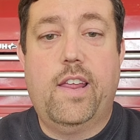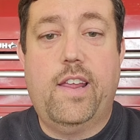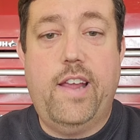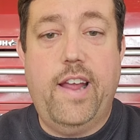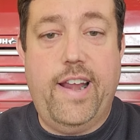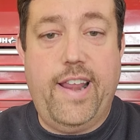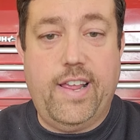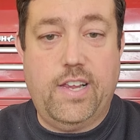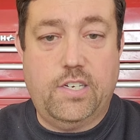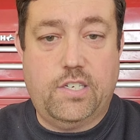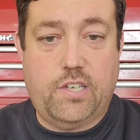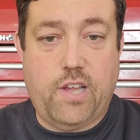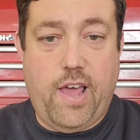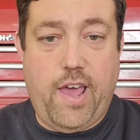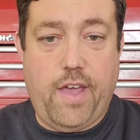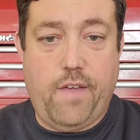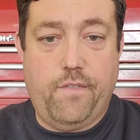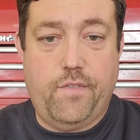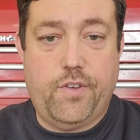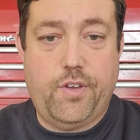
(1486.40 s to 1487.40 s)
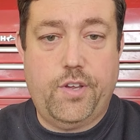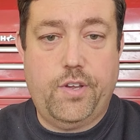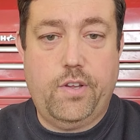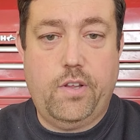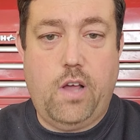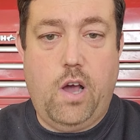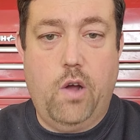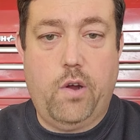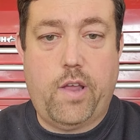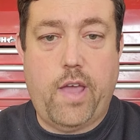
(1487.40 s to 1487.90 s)
getting saved.
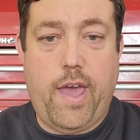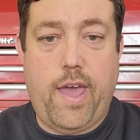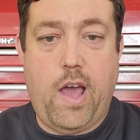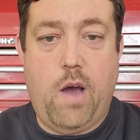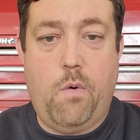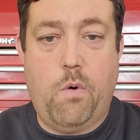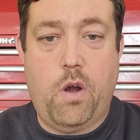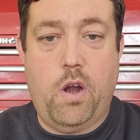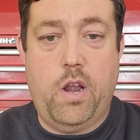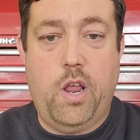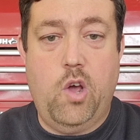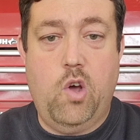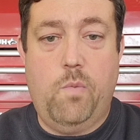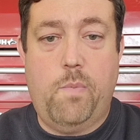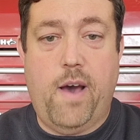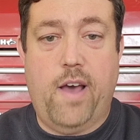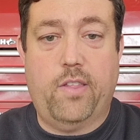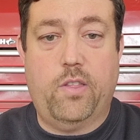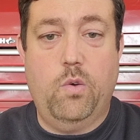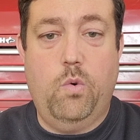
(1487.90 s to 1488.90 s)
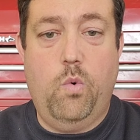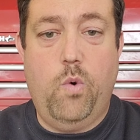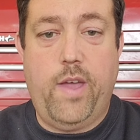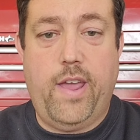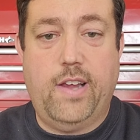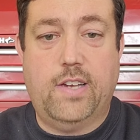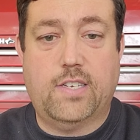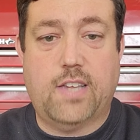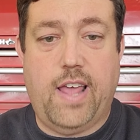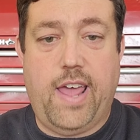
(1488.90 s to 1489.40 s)
Okay, I want to know about the
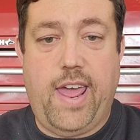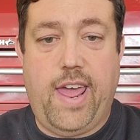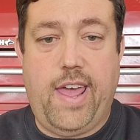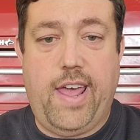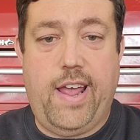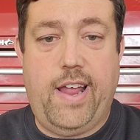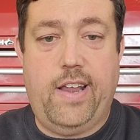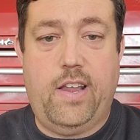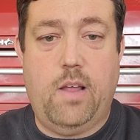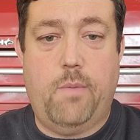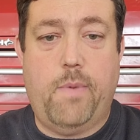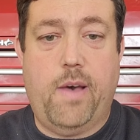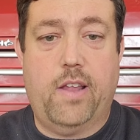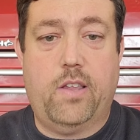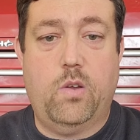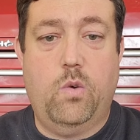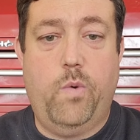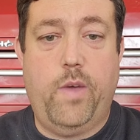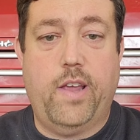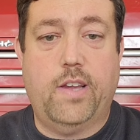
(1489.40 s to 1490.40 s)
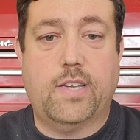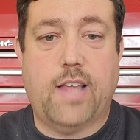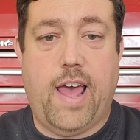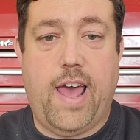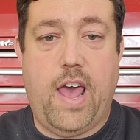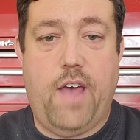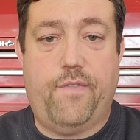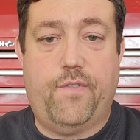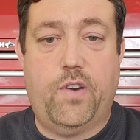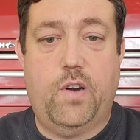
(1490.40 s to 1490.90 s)
weeks ahead, about the weeks
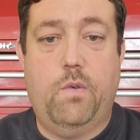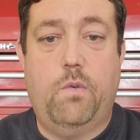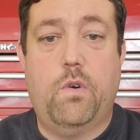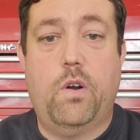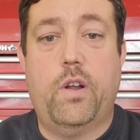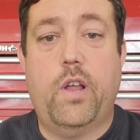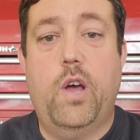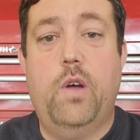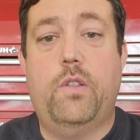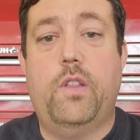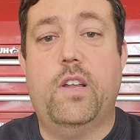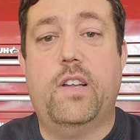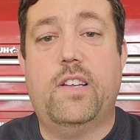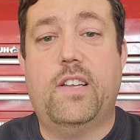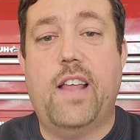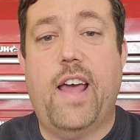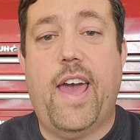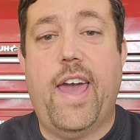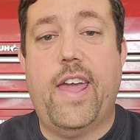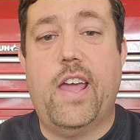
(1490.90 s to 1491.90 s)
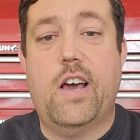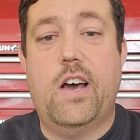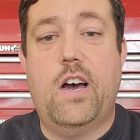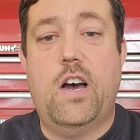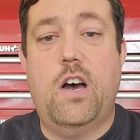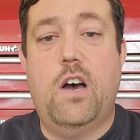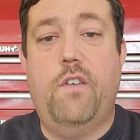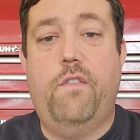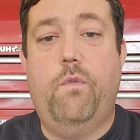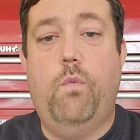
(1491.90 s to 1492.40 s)
after. I want to know the day
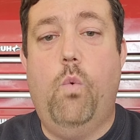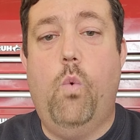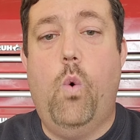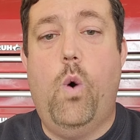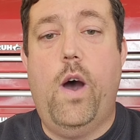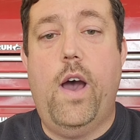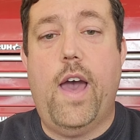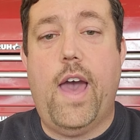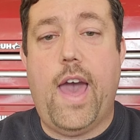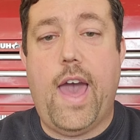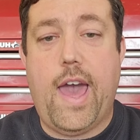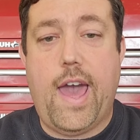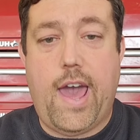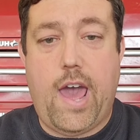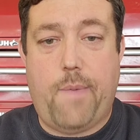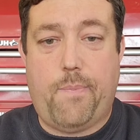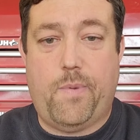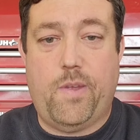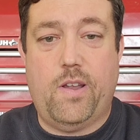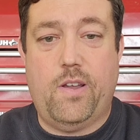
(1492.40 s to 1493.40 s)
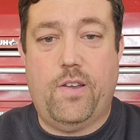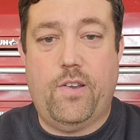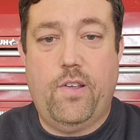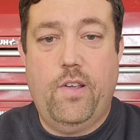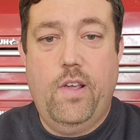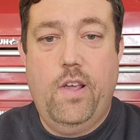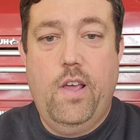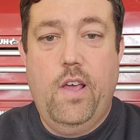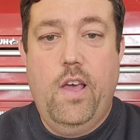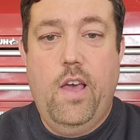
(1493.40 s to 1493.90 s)
of, what happened,
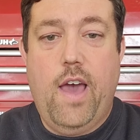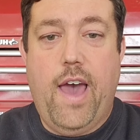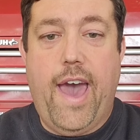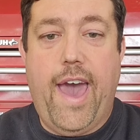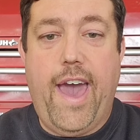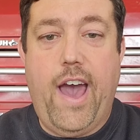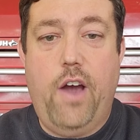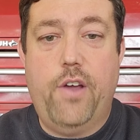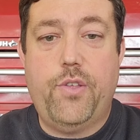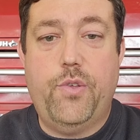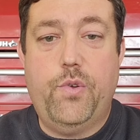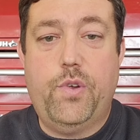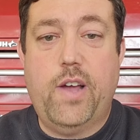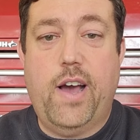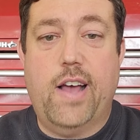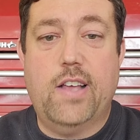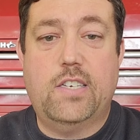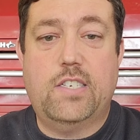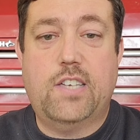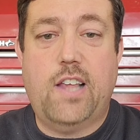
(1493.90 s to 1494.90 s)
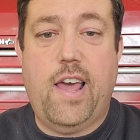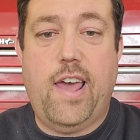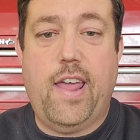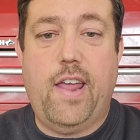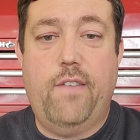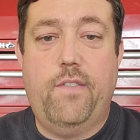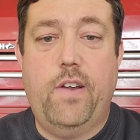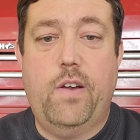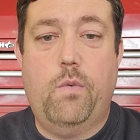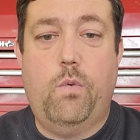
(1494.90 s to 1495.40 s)
how you got
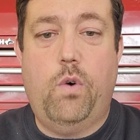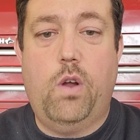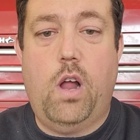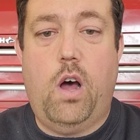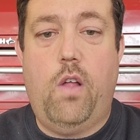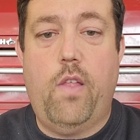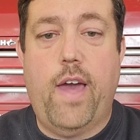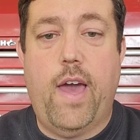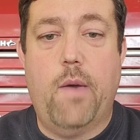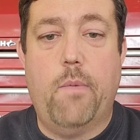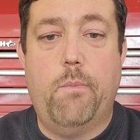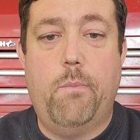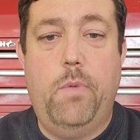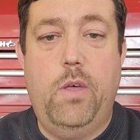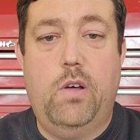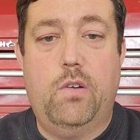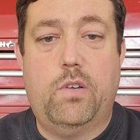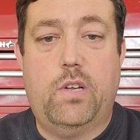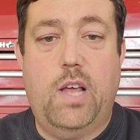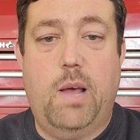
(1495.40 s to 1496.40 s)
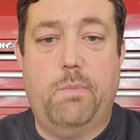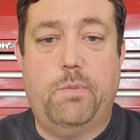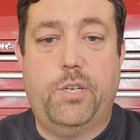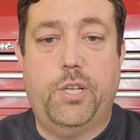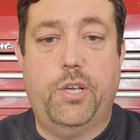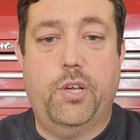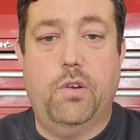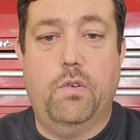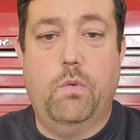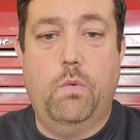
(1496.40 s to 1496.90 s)
saved, and what all that built up
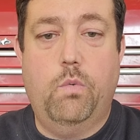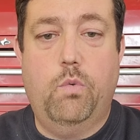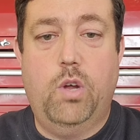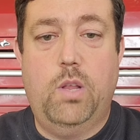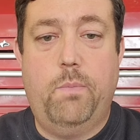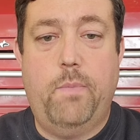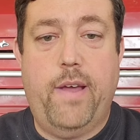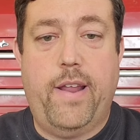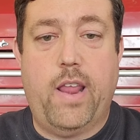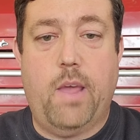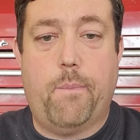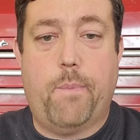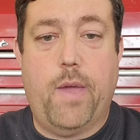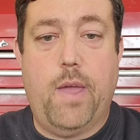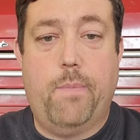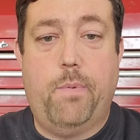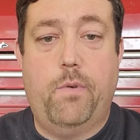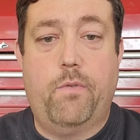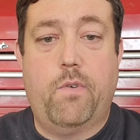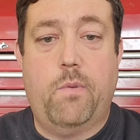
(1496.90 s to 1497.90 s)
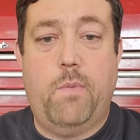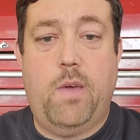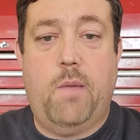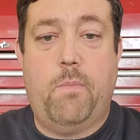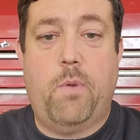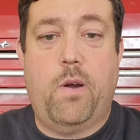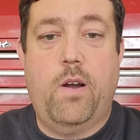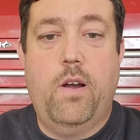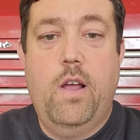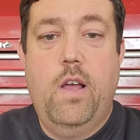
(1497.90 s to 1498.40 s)
to. One minute, people,
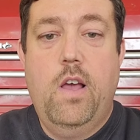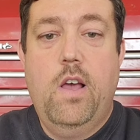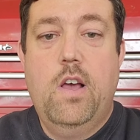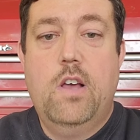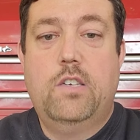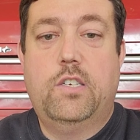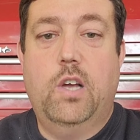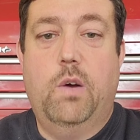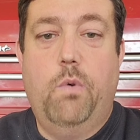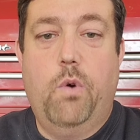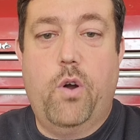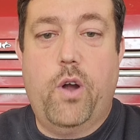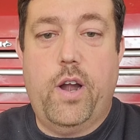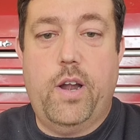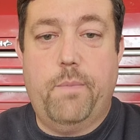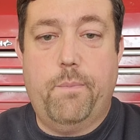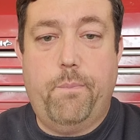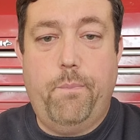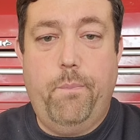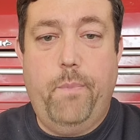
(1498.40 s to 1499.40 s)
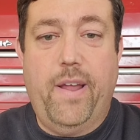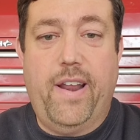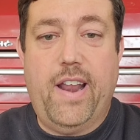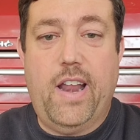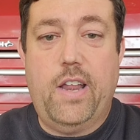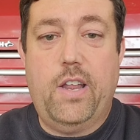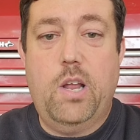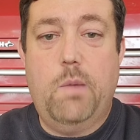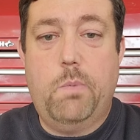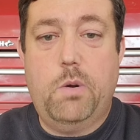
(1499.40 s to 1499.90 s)
remember. So we're at
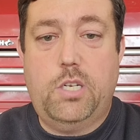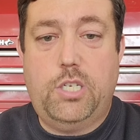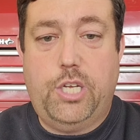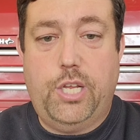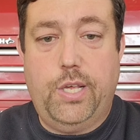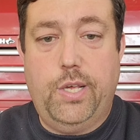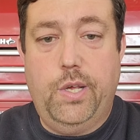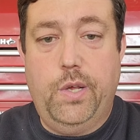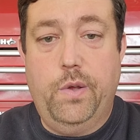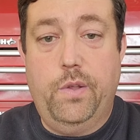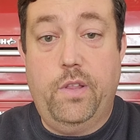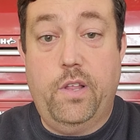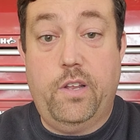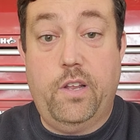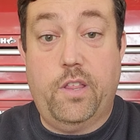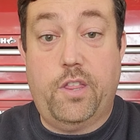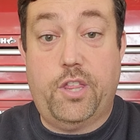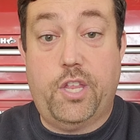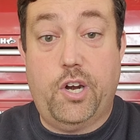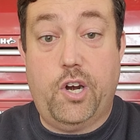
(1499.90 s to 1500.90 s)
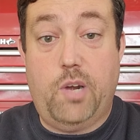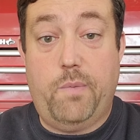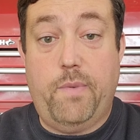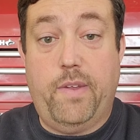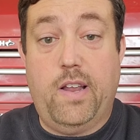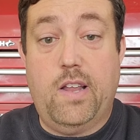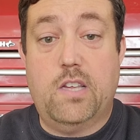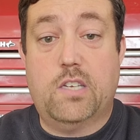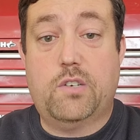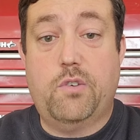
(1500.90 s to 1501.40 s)
minute number two, and then the third
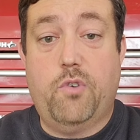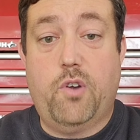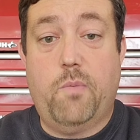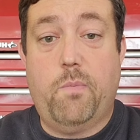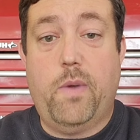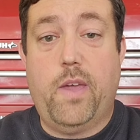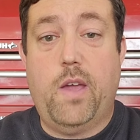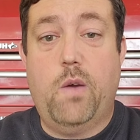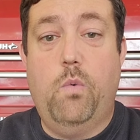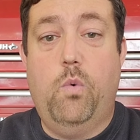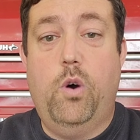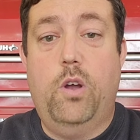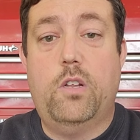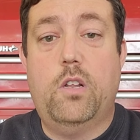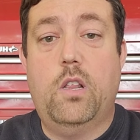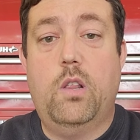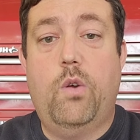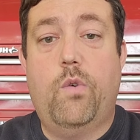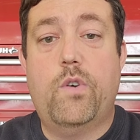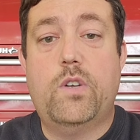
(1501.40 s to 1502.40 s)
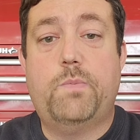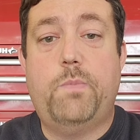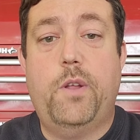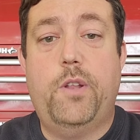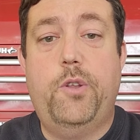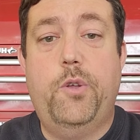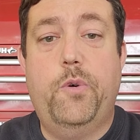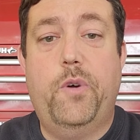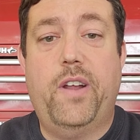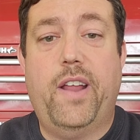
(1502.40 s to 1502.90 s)
minute is going to be what the Lord's
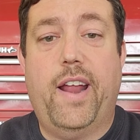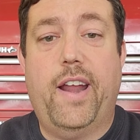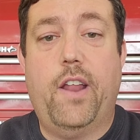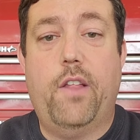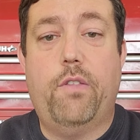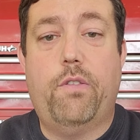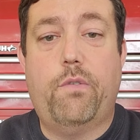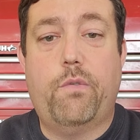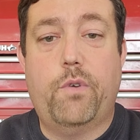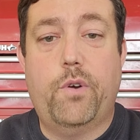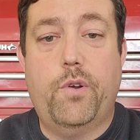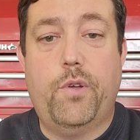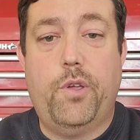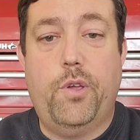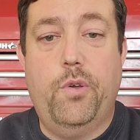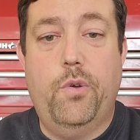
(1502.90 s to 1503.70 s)
been doing in and through